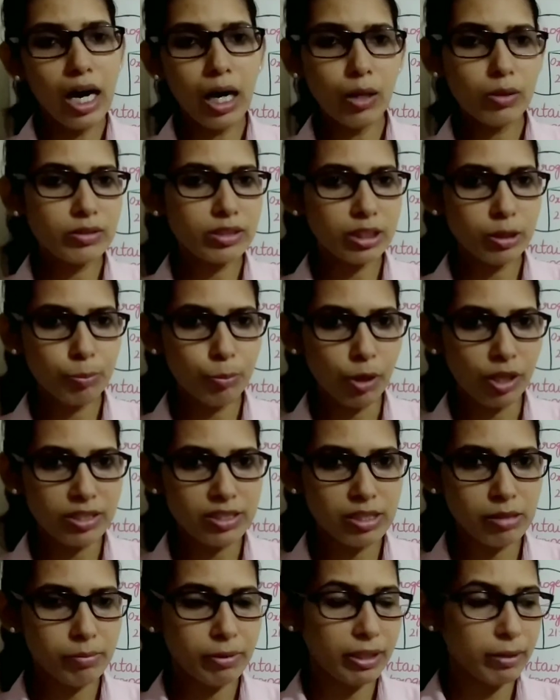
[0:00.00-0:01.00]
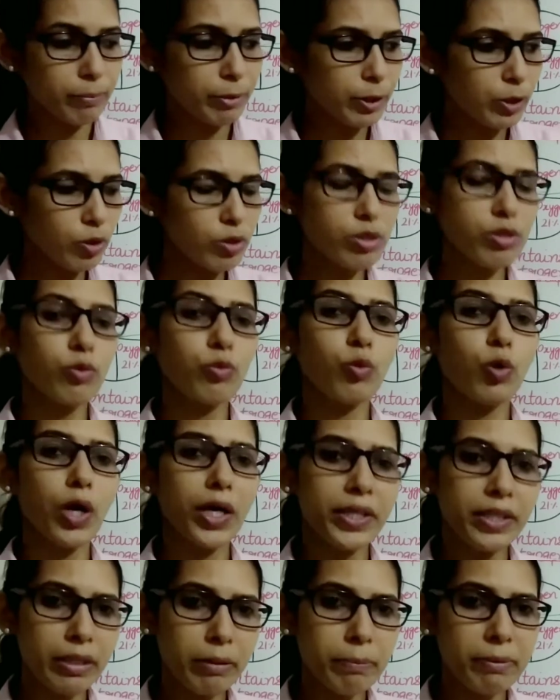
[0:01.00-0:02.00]
How is it possible? Because the
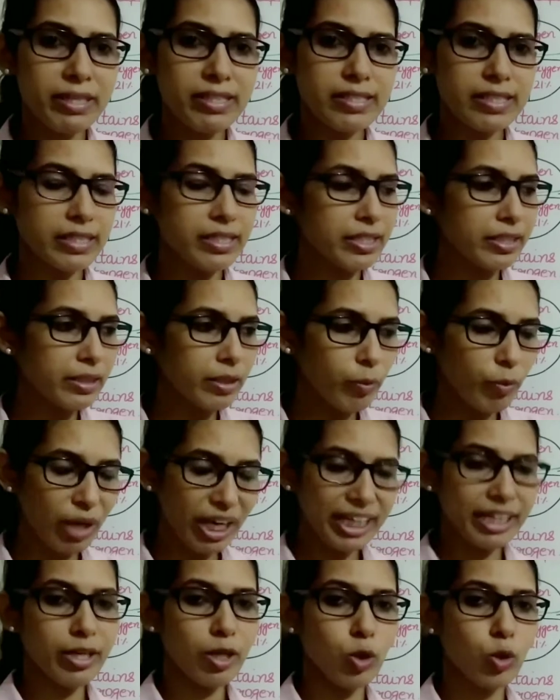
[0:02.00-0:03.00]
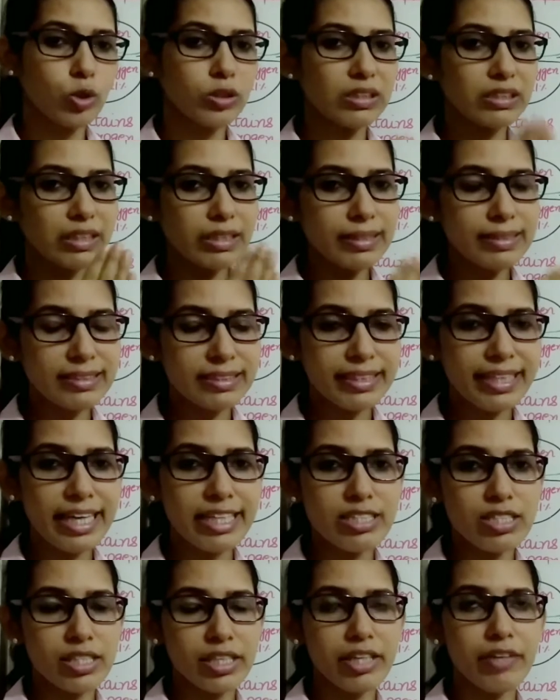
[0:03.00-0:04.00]
water present in the wet clothes, it
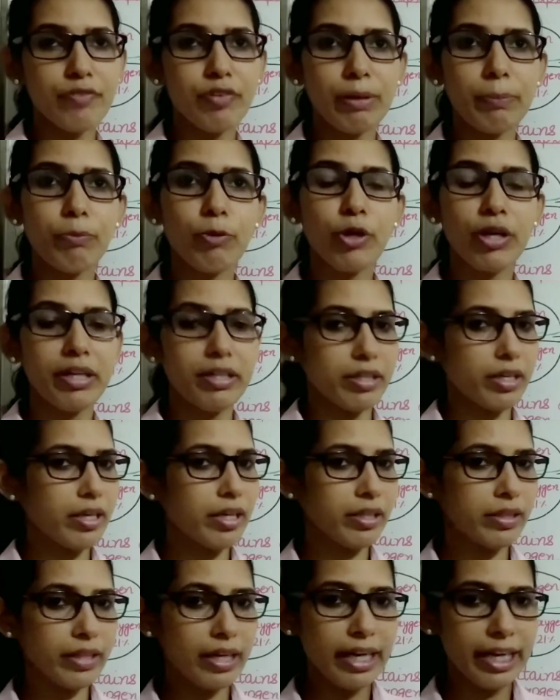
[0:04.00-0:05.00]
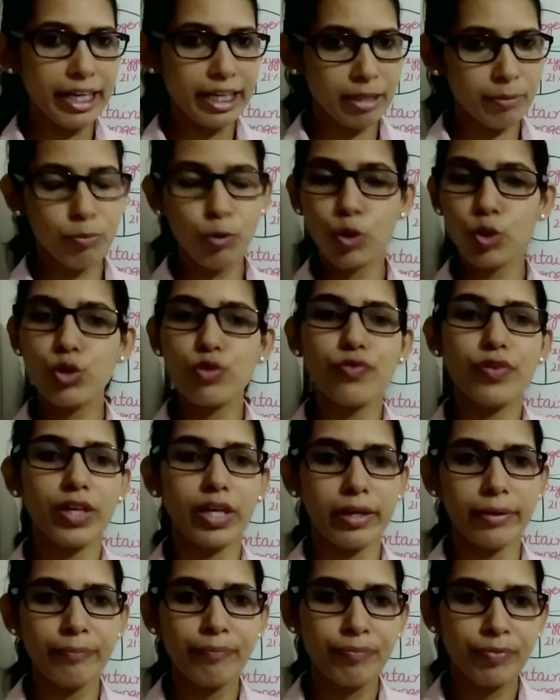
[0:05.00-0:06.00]
gets evaporated in the
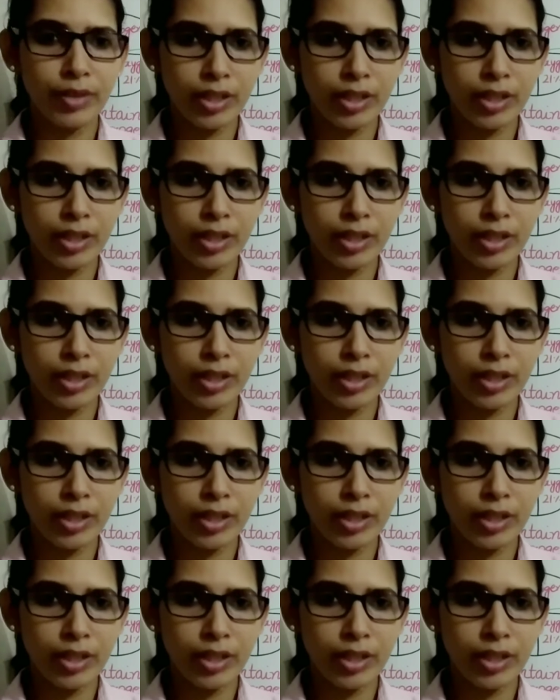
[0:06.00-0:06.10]
atmosphere.